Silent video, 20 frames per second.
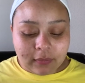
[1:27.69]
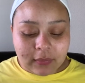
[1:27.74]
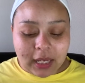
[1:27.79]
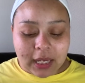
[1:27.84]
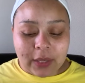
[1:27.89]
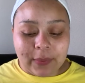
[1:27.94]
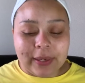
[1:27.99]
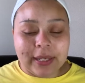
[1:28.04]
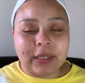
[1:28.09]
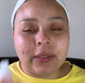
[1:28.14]

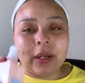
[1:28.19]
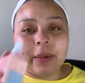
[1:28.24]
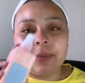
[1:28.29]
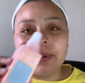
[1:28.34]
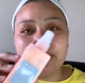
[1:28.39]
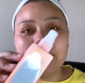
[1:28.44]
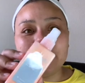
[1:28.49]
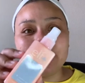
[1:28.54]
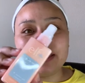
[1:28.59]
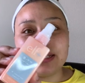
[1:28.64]
anyway, so I'm
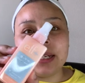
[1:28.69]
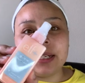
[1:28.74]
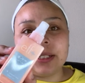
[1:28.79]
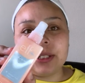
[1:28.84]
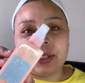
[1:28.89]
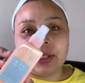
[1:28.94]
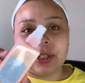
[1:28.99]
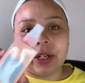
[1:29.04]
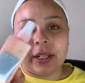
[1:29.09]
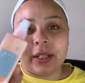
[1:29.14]
really excited
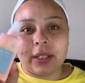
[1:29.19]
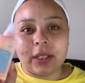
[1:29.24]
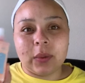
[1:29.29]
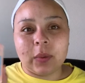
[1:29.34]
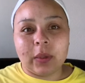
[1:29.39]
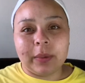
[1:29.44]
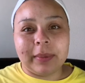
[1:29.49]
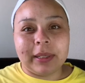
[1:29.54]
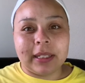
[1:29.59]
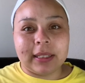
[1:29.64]
to try this
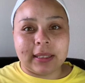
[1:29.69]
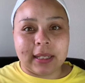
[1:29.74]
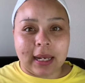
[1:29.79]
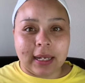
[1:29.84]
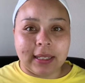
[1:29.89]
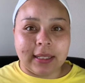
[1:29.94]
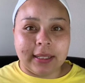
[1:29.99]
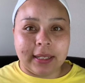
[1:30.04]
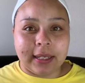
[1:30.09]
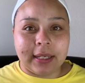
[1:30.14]
one because I
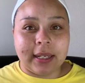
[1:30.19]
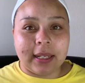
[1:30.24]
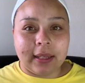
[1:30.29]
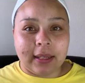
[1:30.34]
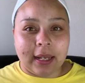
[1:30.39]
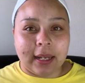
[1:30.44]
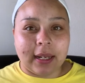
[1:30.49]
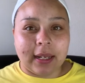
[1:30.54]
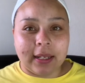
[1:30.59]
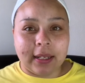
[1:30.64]
did
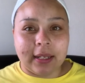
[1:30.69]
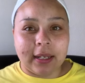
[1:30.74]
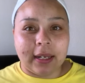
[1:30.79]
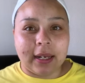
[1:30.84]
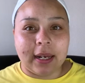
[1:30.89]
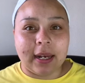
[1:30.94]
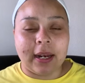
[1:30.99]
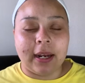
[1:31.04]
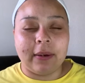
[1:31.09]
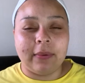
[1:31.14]
like,
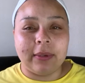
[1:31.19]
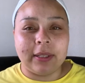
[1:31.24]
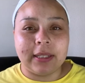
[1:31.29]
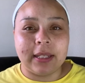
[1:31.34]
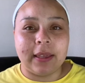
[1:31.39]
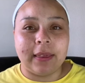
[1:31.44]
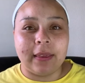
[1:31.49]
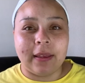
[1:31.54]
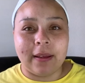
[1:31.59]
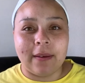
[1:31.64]
I was
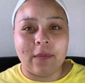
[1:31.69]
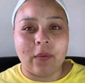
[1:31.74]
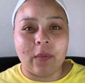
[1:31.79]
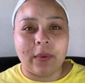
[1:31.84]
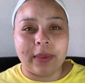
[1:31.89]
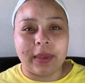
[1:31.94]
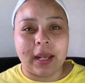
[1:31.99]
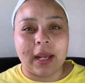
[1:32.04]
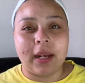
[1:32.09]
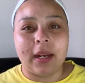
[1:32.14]
in love
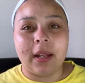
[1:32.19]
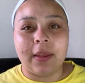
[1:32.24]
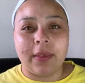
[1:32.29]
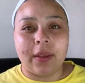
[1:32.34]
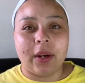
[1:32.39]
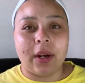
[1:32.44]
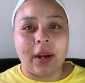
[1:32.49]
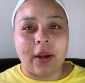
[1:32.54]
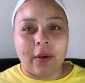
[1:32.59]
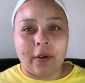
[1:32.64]
with that
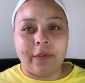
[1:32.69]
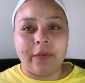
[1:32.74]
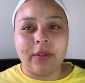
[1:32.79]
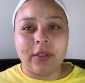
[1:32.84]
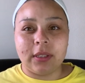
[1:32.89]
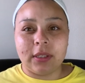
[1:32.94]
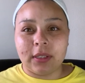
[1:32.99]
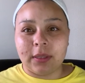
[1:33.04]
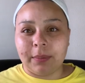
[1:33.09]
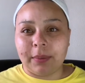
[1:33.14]
other e l f
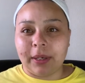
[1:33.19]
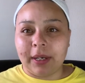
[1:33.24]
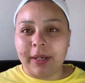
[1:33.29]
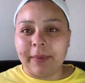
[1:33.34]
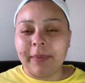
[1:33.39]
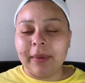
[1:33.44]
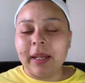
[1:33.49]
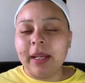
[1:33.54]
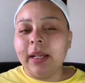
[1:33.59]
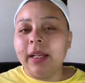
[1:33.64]
spray.
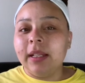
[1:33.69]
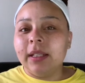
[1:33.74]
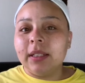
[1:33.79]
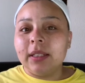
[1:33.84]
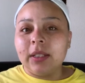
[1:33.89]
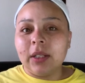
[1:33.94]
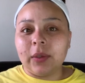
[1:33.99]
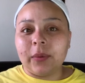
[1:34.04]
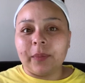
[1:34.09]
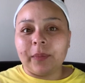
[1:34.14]

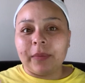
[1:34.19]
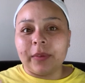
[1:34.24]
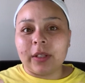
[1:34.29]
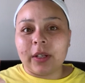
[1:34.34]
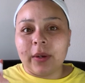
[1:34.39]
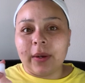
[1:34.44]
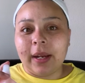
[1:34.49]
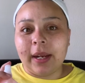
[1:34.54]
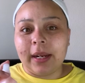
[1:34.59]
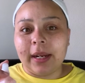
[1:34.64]
So
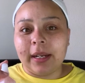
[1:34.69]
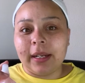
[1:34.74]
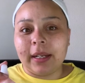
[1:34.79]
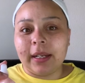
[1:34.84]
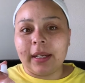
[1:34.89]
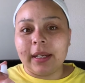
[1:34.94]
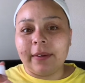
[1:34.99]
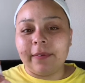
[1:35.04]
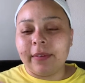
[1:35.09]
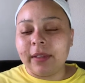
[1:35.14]
go ahead and
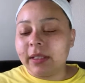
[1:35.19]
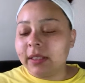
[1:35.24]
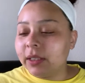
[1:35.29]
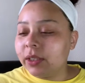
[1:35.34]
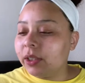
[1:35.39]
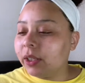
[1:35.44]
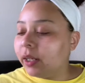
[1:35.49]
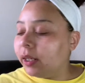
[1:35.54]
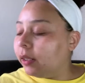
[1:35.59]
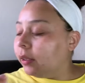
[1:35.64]
give this a
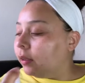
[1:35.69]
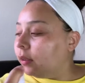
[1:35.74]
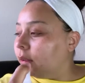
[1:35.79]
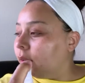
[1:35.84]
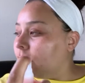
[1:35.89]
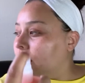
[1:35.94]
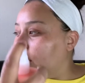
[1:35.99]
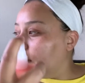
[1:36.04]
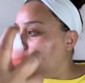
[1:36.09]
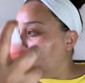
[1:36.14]
try
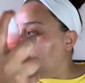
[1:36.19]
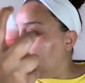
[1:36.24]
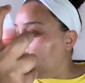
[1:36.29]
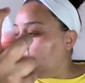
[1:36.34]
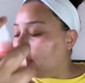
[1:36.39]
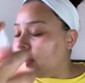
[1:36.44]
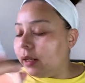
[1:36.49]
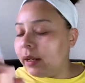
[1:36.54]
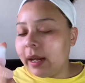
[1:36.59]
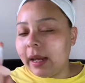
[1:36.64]

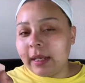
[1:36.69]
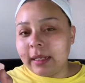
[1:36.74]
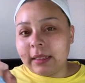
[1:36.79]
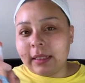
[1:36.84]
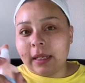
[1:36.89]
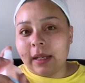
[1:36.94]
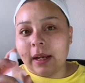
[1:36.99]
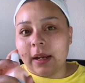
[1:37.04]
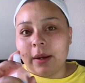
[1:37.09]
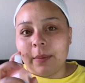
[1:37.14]
as
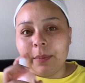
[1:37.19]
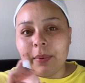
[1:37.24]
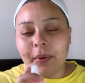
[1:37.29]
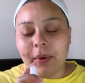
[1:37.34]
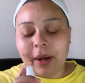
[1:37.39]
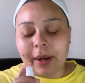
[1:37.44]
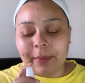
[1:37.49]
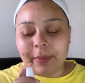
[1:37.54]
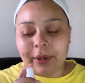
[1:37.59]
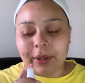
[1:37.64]
a
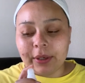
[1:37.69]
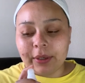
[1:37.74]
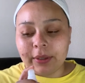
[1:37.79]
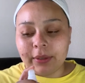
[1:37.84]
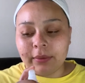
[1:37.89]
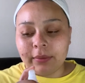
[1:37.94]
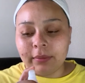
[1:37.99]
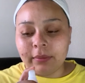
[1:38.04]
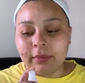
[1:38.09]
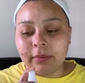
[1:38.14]

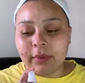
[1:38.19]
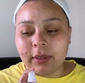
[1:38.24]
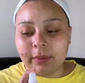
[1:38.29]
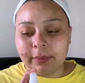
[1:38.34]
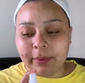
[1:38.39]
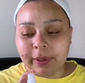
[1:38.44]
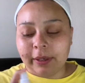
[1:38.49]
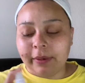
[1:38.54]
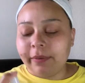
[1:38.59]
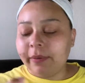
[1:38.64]
primer
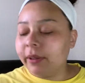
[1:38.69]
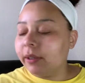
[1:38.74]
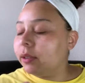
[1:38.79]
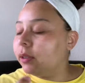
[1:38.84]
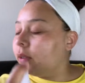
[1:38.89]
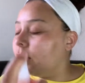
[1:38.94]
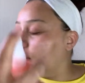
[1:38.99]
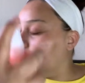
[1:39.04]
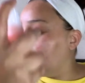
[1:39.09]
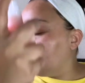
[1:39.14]
spray first.